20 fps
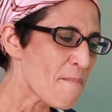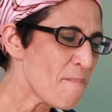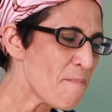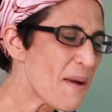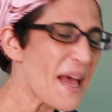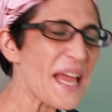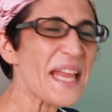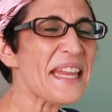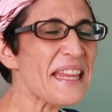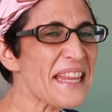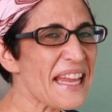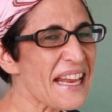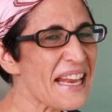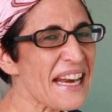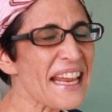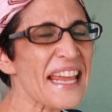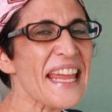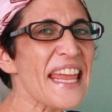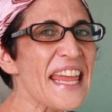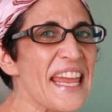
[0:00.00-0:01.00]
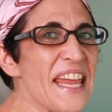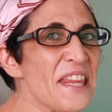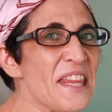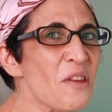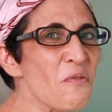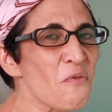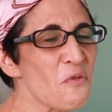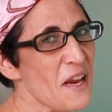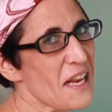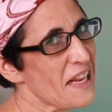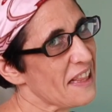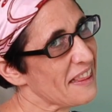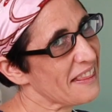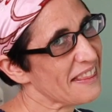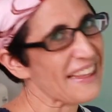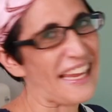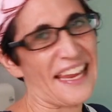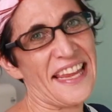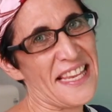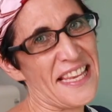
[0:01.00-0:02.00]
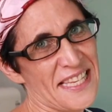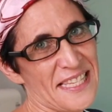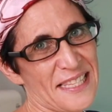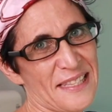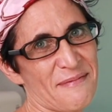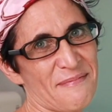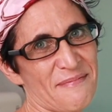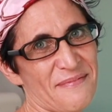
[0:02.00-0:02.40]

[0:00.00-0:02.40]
better it will taste.